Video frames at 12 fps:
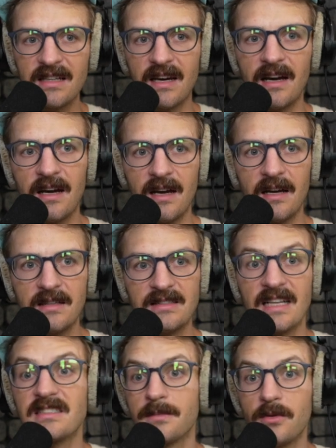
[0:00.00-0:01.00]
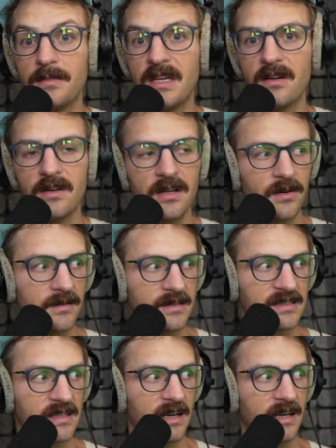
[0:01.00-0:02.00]
decibel meter here on the
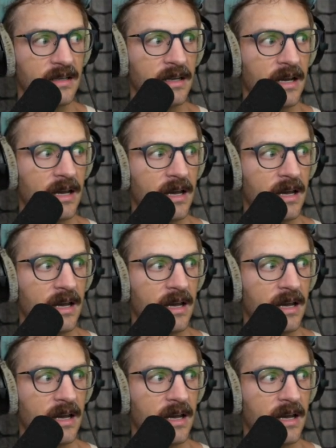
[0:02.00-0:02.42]
side.